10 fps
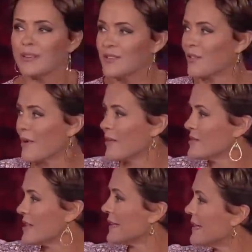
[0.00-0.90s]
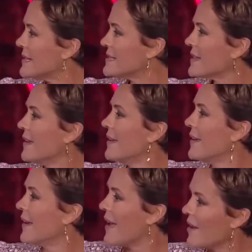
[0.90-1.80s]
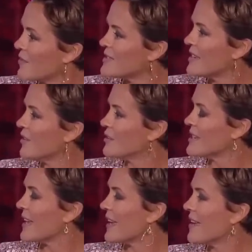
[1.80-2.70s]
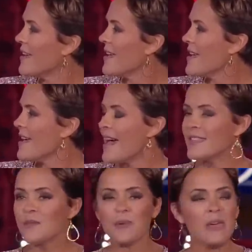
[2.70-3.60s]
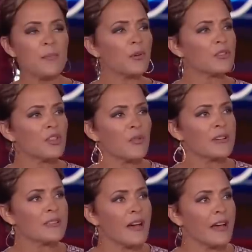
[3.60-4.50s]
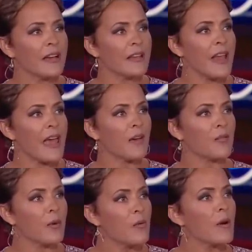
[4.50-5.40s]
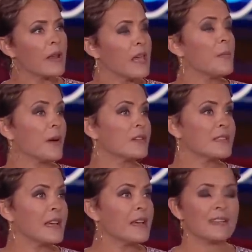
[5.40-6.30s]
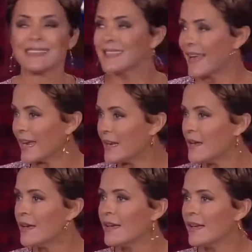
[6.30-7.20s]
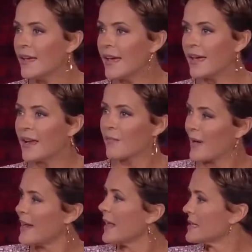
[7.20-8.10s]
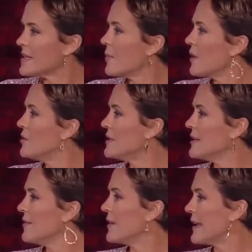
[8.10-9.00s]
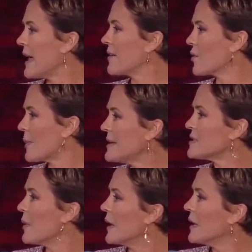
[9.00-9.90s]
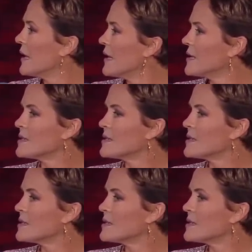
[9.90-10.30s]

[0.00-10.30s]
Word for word: We saw crowds like this yep. every single day, and the people are so excited, and we want to keep our state sane and I ran against somebody who didn't even get out of her basement. Yeah.